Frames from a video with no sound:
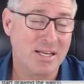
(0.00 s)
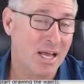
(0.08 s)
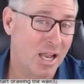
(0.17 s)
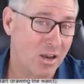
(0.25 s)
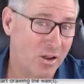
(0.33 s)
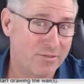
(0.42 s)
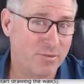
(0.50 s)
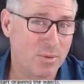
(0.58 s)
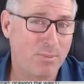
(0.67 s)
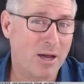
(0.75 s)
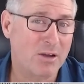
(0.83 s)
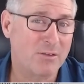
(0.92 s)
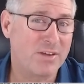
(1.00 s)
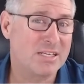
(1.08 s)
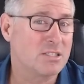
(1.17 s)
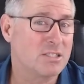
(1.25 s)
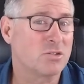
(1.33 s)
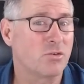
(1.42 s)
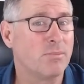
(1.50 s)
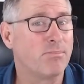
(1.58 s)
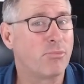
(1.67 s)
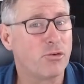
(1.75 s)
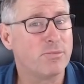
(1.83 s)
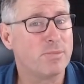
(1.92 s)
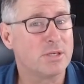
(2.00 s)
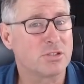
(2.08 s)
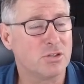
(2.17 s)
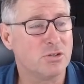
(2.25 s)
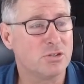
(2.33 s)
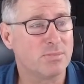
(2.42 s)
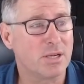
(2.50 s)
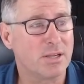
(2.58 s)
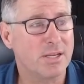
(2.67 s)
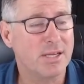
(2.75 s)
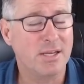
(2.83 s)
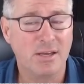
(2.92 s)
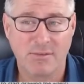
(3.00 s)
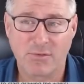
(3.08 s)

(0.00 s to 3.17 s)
A lot of them are bug fixes or improvements in usability.